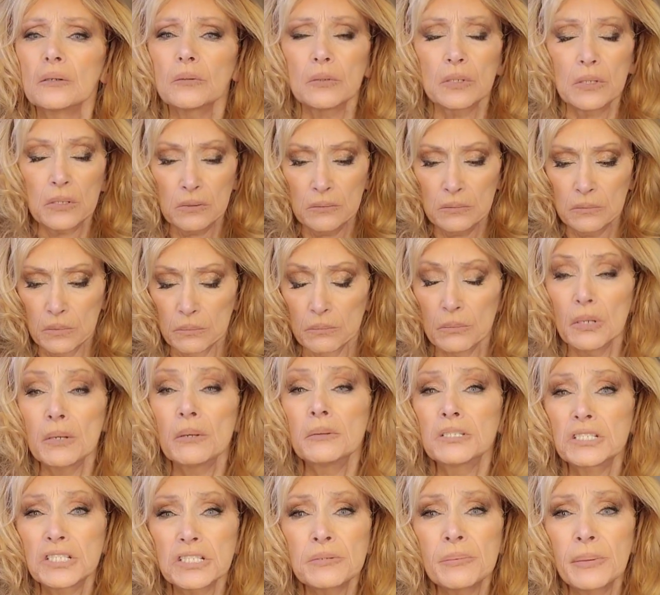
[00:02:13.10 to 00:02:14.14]

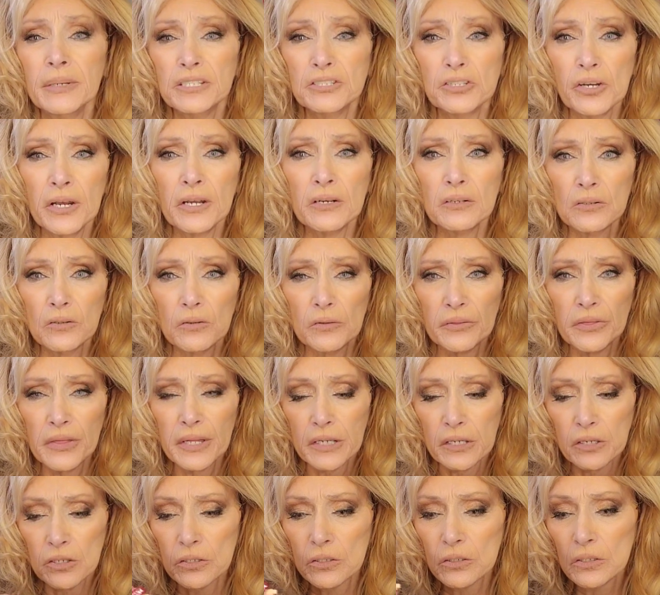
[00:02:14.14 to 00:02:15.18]
It just makes your hair look
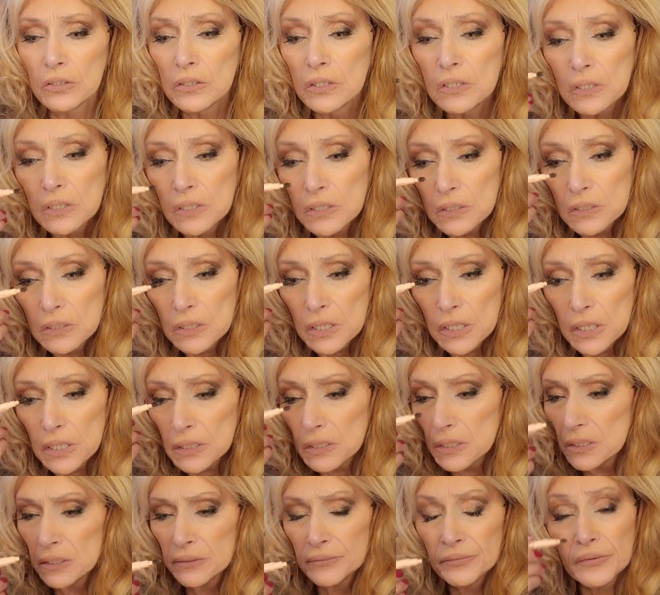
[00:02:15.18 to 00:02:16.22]
thicker.
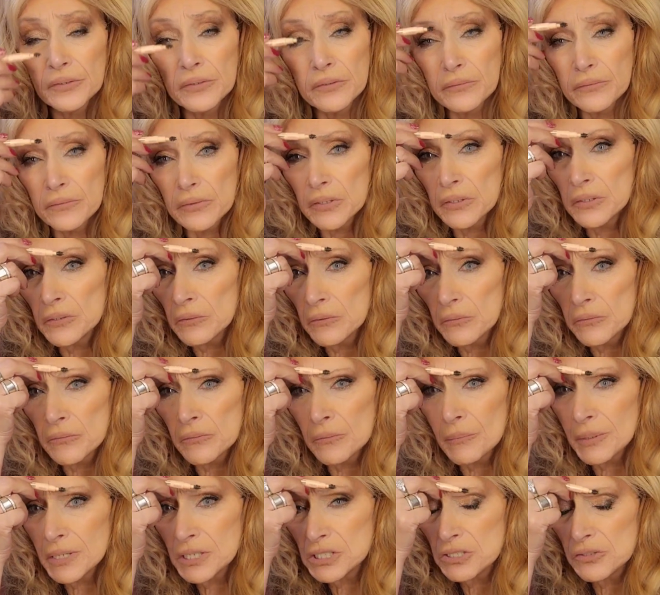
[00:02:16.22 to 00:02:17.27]
If it
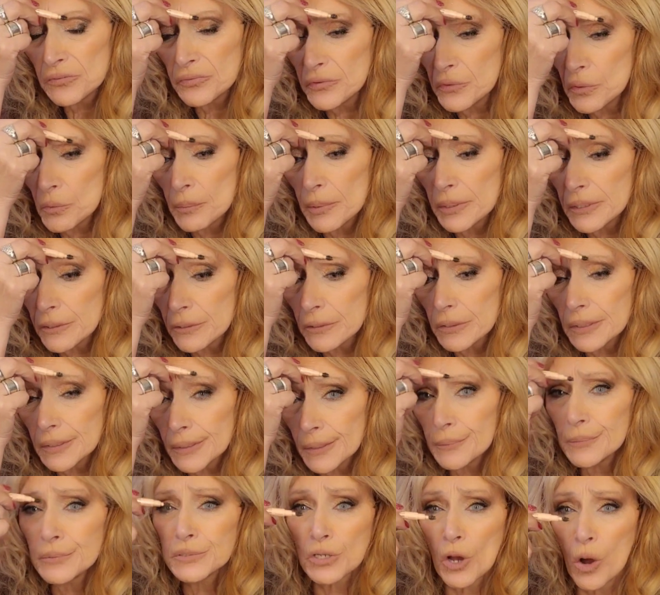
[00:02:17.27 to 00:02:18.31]
makes you feel better, it
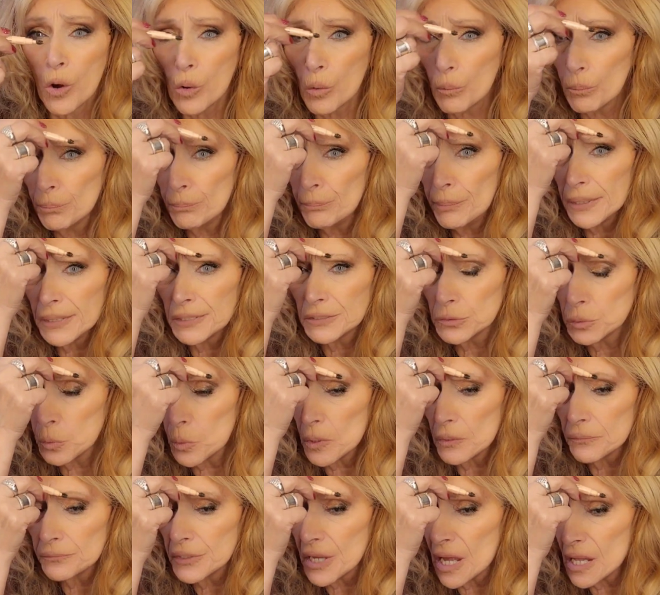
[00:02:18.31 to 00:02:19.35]
was a whole big
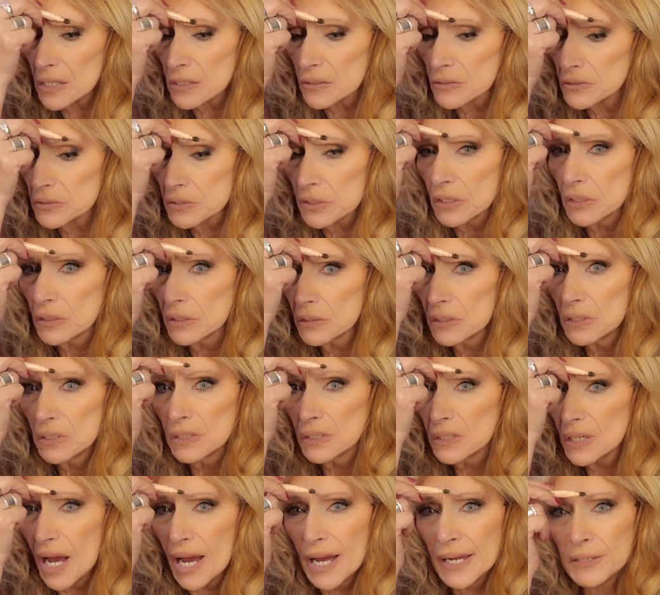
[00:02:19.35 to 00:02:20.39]
$12.
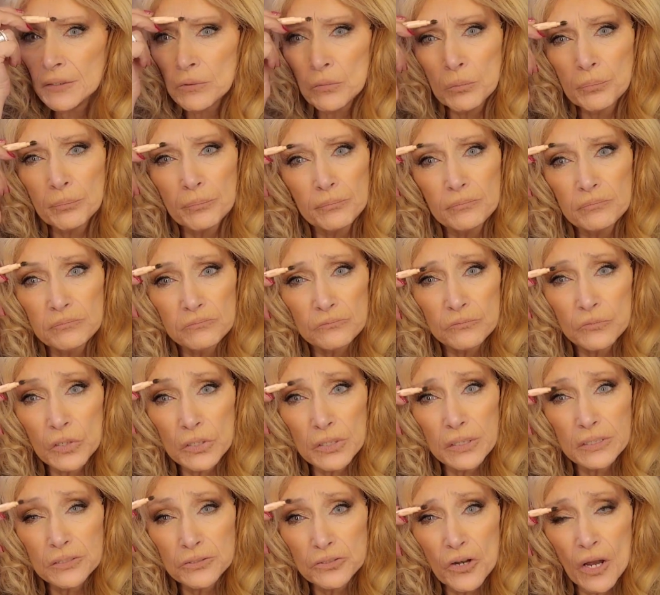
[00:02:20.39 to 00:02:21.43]
I don't
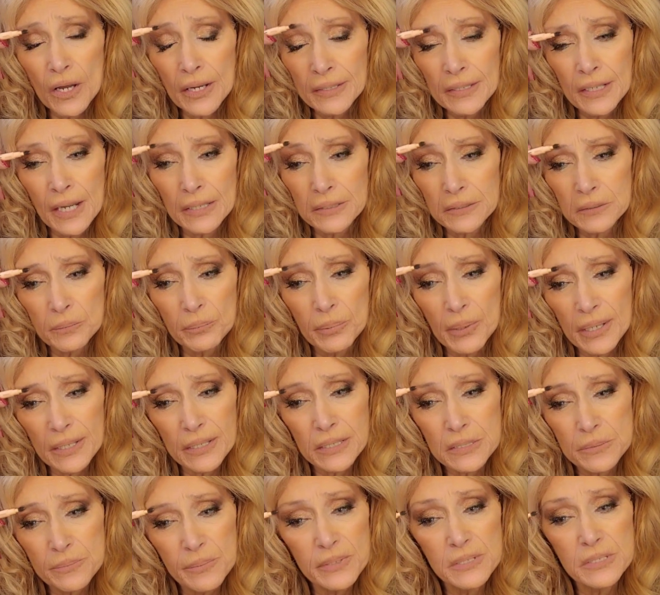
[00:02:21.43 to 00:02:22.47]
really try not to buy
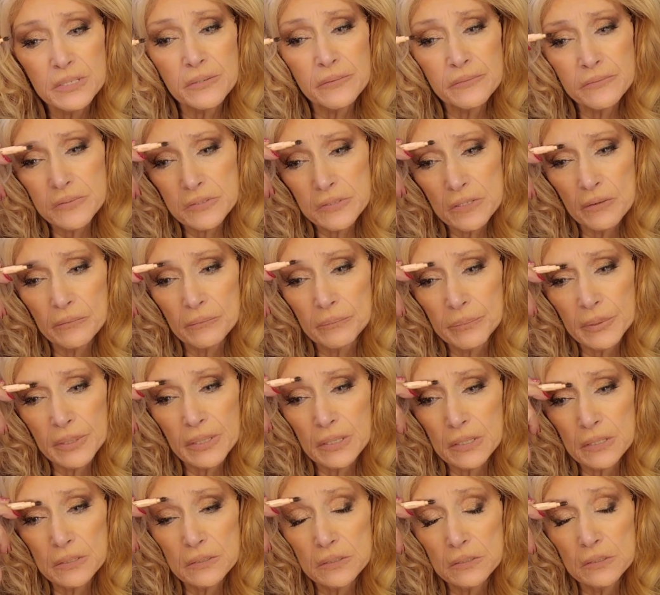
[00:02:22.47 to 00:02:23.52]
expensive stuff
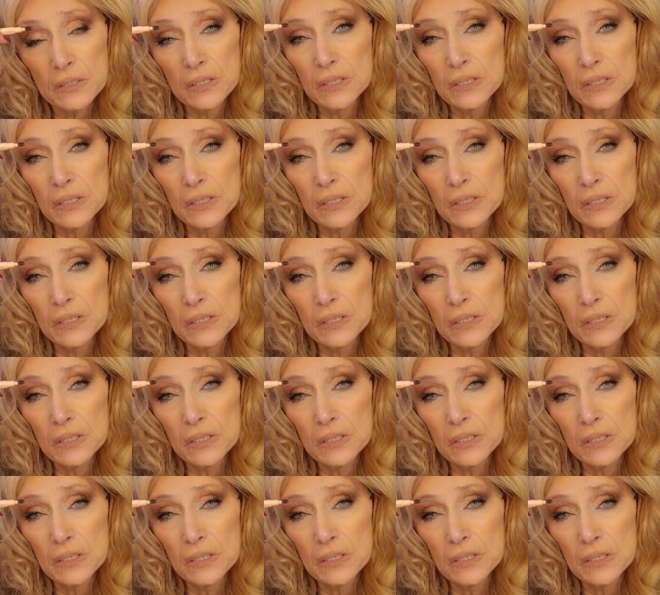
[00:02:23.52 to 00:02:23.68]
because